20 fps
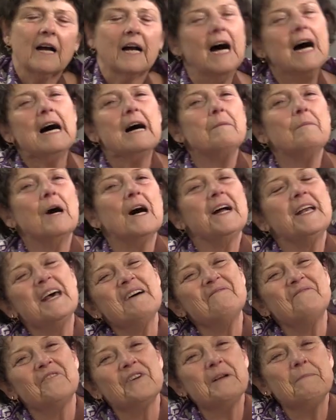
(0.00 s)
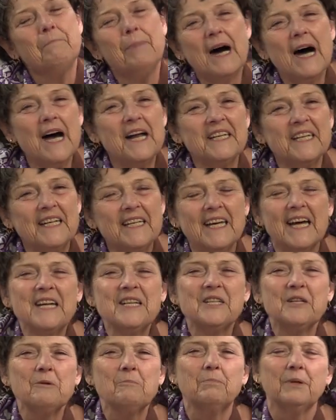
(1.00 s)
Come on, everybody,
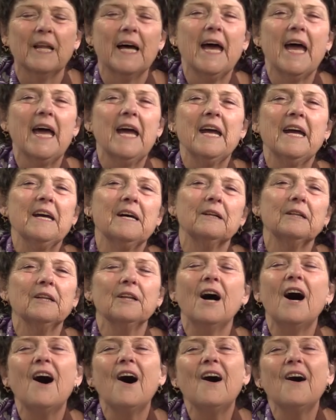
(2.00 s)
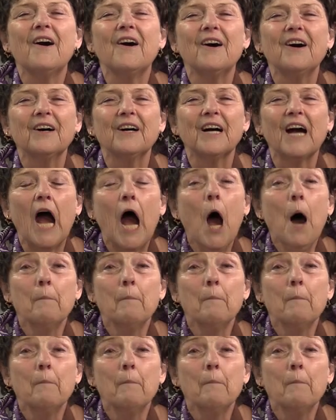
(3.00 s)
can you play along?